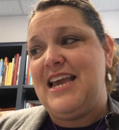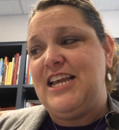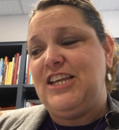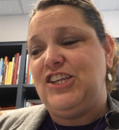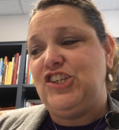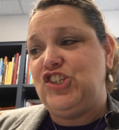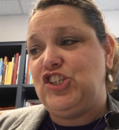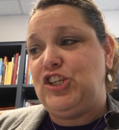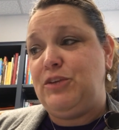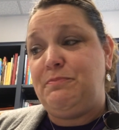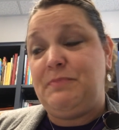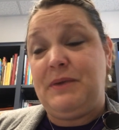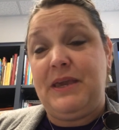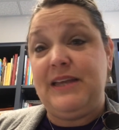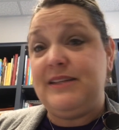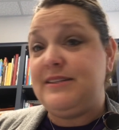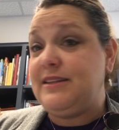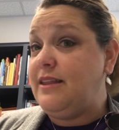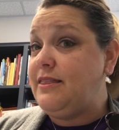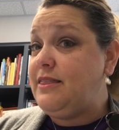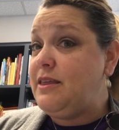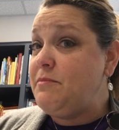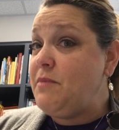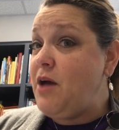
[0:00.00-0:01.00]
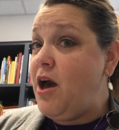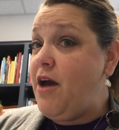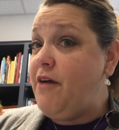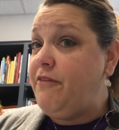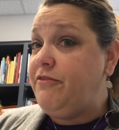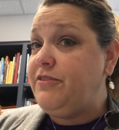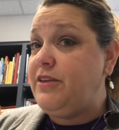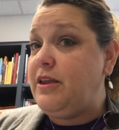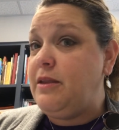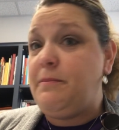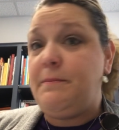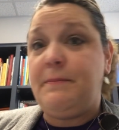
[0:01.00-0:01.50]
She peeked at them
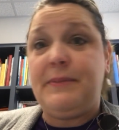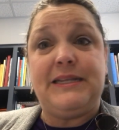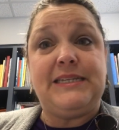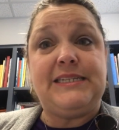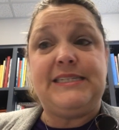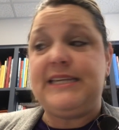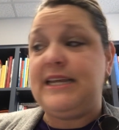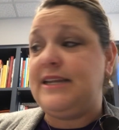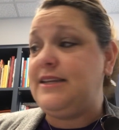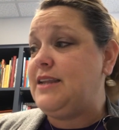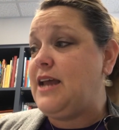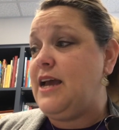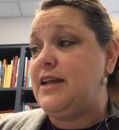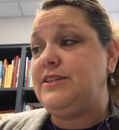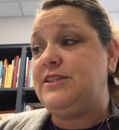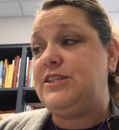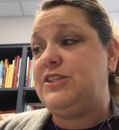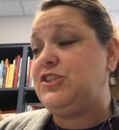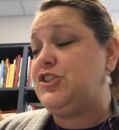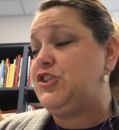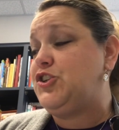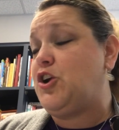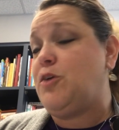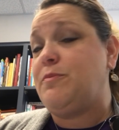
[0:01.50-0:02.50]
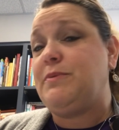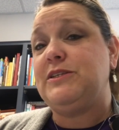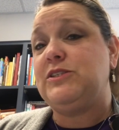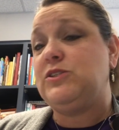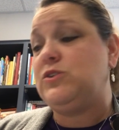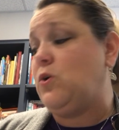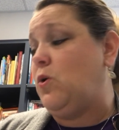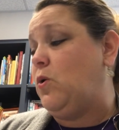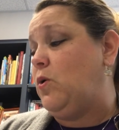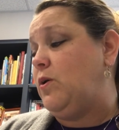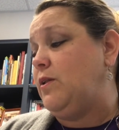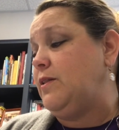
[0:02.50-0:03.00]
often, but did not disturb a
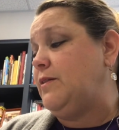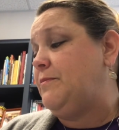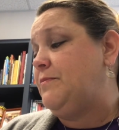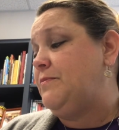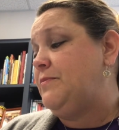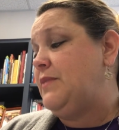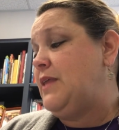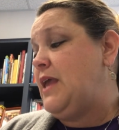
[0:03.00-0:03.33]
soul.